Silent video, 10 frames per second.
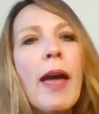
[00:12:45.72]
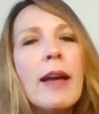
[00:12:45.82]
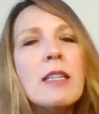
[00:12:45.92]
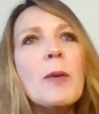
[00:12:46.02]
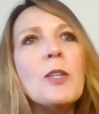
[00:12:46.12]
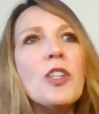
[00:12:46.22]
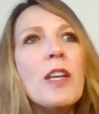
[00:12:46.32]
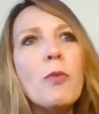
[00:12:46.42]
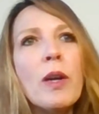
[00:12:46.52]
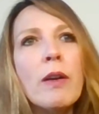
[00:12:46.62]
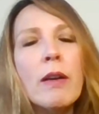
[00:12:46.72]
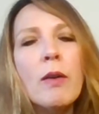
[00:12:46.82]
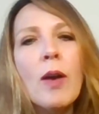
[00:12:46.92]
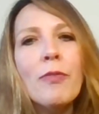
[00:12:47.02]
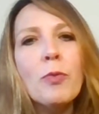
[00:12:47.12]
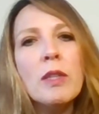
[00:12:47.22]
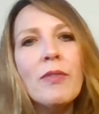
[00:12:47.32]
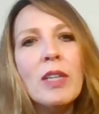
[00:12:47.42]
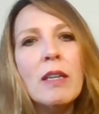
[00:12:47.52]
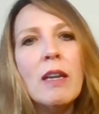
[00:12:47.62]
especially if we're
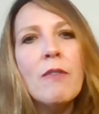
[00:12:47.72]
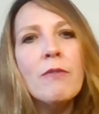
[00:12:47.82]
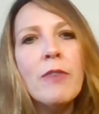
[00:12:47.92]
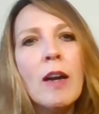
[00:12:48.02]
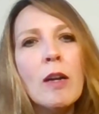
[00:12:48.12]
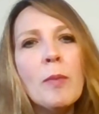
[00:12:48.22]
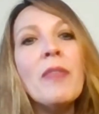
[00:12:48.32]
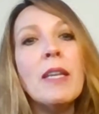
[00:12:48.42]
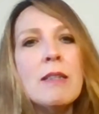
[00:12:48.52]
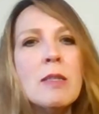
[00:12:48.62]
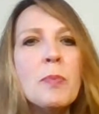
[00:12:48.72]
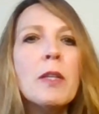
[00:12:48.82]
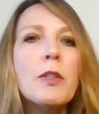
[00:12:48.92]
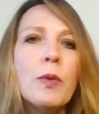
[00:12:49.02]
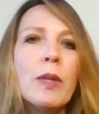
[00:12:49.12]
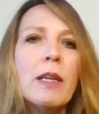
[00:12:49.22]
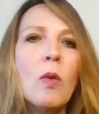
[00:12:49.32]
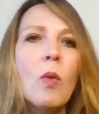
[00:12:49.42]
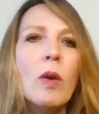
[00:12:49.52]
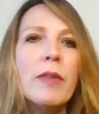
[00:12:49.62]
living in an environment that is
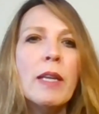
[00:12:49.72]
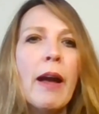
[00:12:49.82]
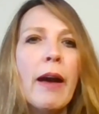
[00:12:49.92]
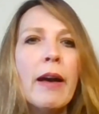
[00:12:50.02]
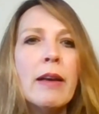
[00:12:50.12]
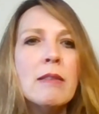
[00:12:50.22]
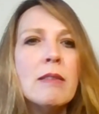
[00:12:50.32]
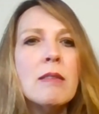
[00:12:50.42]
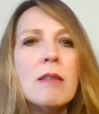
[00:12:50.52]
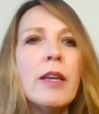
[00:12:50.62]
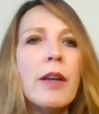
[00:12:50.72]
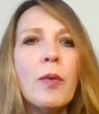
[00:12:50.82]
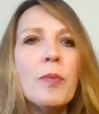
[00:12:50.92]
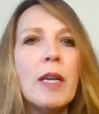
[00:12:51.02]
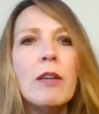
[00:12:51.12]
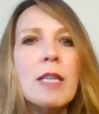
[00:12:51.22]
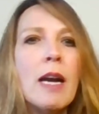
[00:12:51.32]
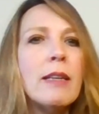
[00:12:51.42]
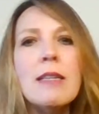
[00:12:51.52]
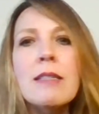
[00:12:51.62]
polluted or that has, that our
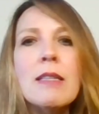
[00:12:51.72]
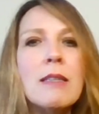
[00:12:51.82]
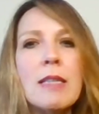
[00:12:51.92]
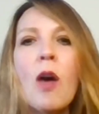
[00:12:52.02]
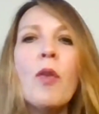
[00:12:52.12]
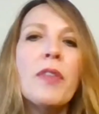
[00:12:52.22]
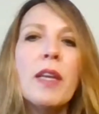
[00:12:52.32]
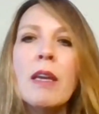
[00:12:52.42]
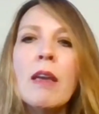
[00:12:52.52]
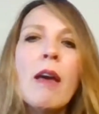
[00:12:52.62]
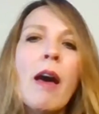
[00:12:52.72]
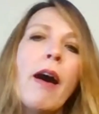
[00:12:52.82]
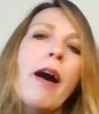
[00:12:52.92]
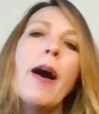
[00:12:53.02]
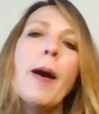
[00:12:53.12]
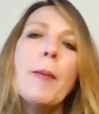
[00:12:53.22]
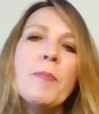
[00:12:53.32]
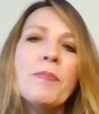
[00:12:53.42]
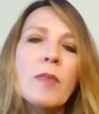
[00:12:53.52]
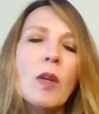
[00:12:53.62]
diet isn't as healthy.
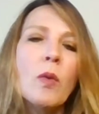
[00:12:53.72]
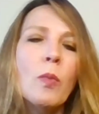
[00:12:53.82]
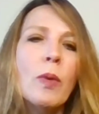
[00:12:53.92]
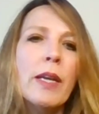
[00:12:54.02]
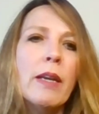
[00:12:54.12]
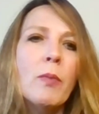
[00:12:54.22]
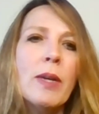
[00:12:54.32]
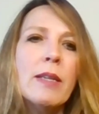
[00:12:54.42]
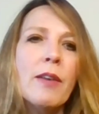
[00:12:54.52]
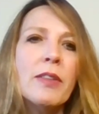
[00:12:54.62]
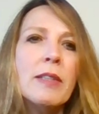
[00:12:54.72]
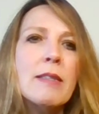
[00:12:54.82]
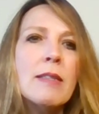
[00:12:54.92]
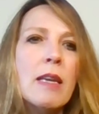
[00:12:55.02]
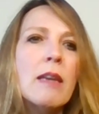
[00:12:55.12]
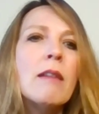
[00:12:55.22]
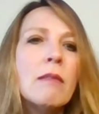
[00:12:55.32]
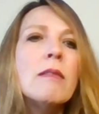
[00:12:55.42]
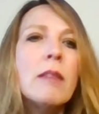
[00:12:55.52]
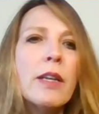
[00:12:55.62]
We definitely see,
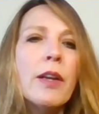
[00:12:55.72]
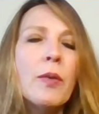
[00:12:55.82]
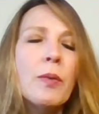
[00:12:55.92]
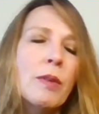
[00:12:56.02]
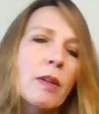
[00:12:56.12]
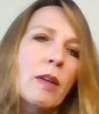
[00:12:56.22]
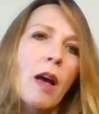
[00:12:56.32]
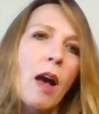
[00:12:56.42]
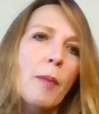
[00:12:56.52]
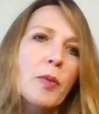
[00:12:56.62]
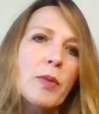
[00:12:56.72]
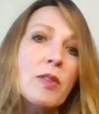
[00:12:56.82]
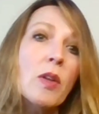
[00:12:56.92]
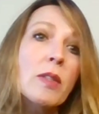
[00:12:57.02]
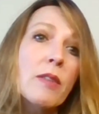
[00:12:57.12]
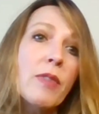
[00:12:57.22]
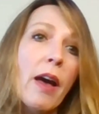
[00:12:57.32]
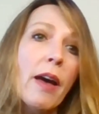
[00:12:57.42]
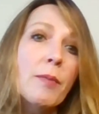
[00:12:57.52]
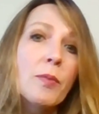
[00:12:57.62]
the results of
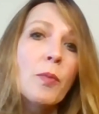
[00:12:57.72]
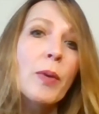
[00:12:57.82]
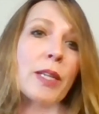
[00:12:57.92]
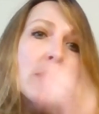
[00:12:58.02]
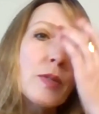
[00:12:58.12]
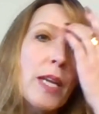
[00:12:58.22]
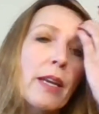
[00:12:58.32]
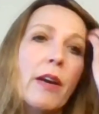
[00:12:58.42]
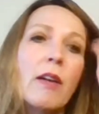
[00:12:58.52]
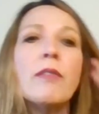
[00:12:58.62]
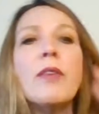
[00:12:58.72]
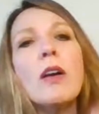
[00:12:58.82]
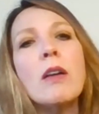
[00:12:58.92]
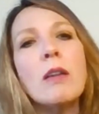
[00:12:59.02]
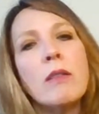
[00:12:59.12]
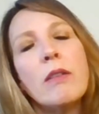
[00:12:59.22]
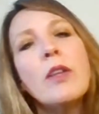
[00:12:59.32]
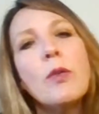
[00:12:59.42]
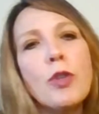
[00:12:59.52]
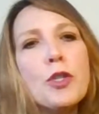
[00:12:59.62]
that when we don't take care of our
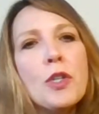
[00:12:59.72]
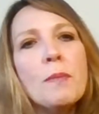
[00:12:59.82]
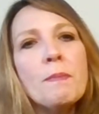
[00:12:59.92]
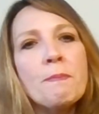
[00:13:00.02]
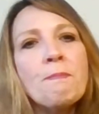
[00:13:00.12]
nutrition.